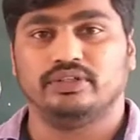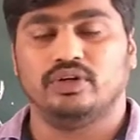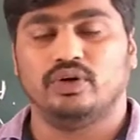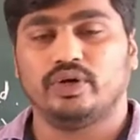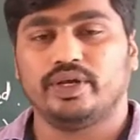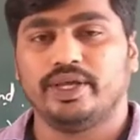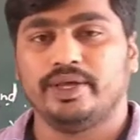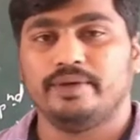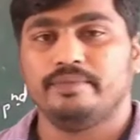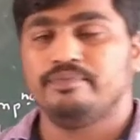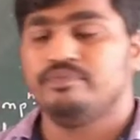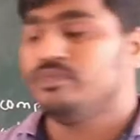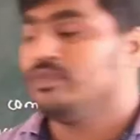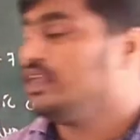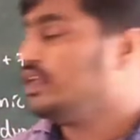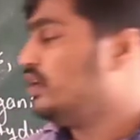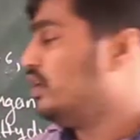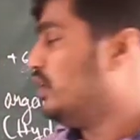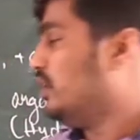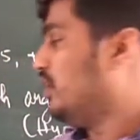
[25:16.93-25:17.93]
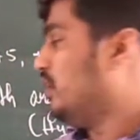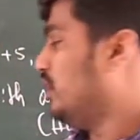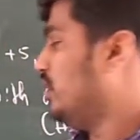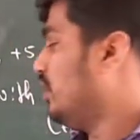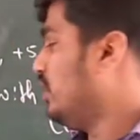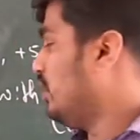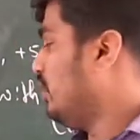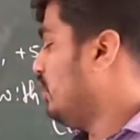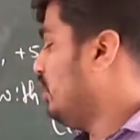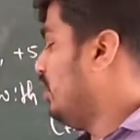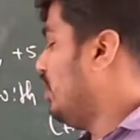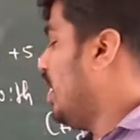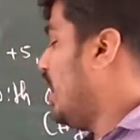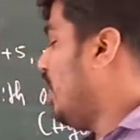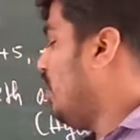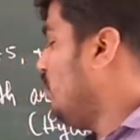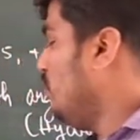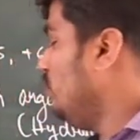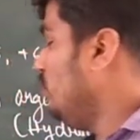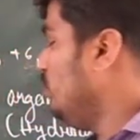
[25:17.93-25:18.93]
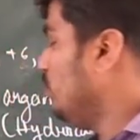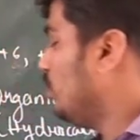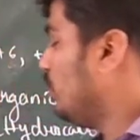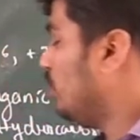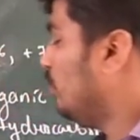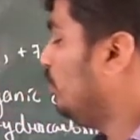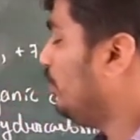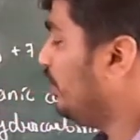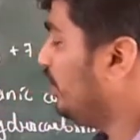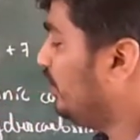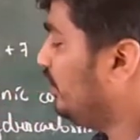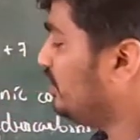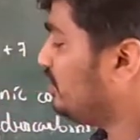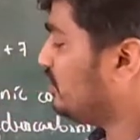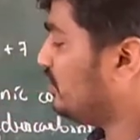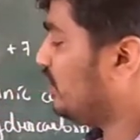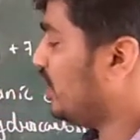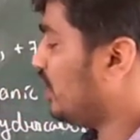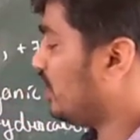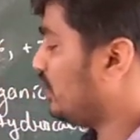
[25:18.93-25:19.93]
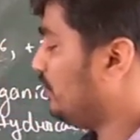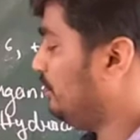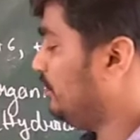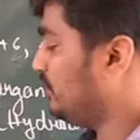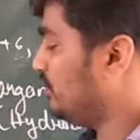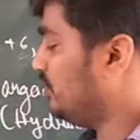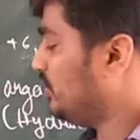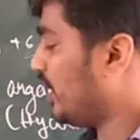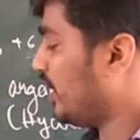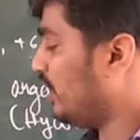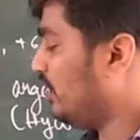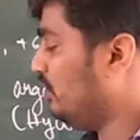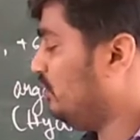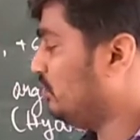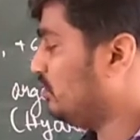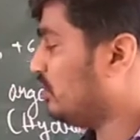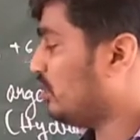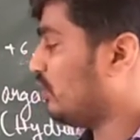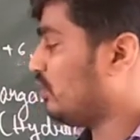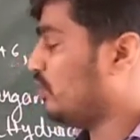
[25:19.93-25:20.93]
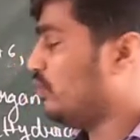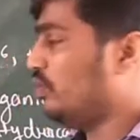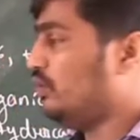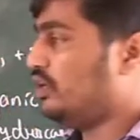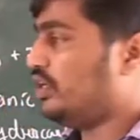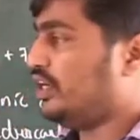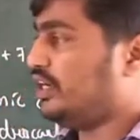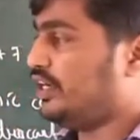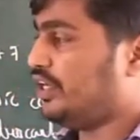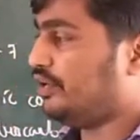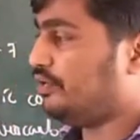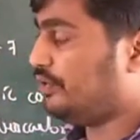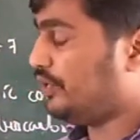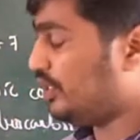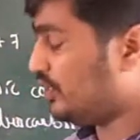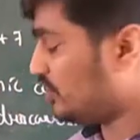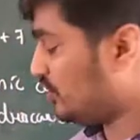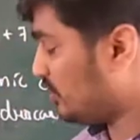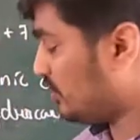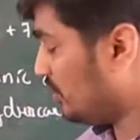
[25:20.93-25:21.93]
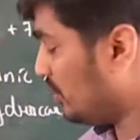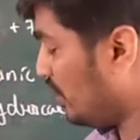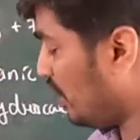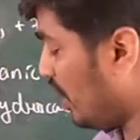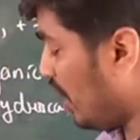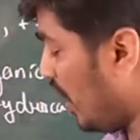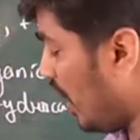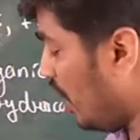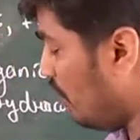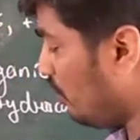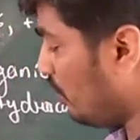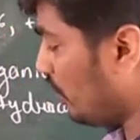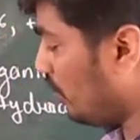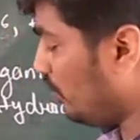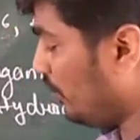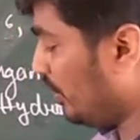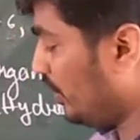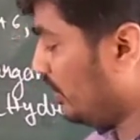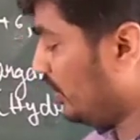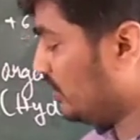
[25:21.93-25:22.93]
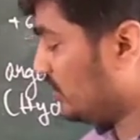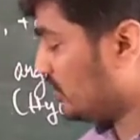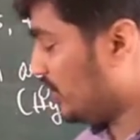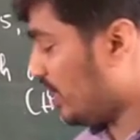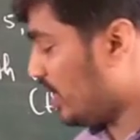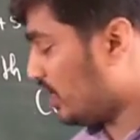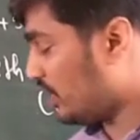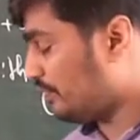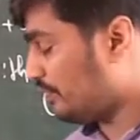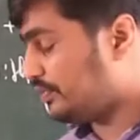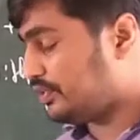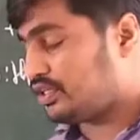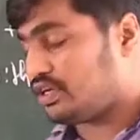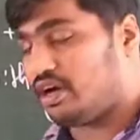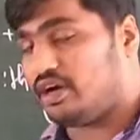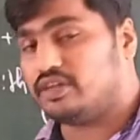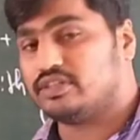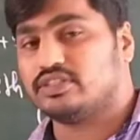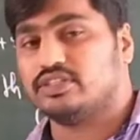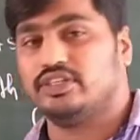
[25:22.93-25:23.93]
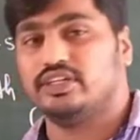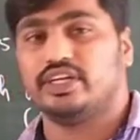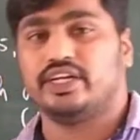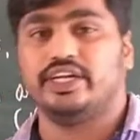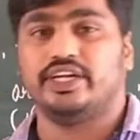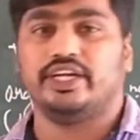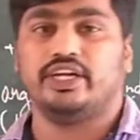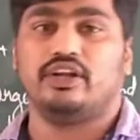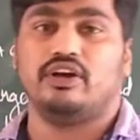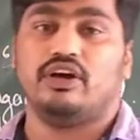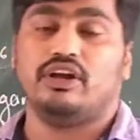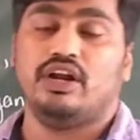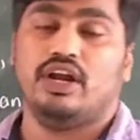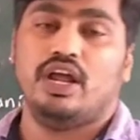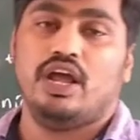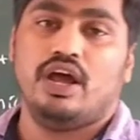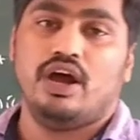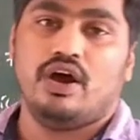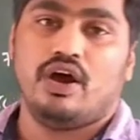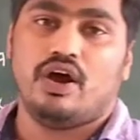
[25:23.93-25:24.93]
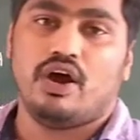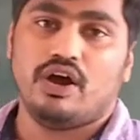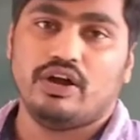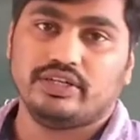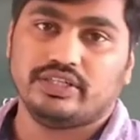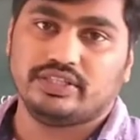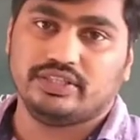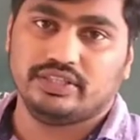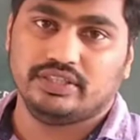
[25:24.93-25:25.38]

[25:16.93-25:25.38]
Okay, how chlorine is react with dilute or cold NaOH, how chlorine is react with concentrated or hot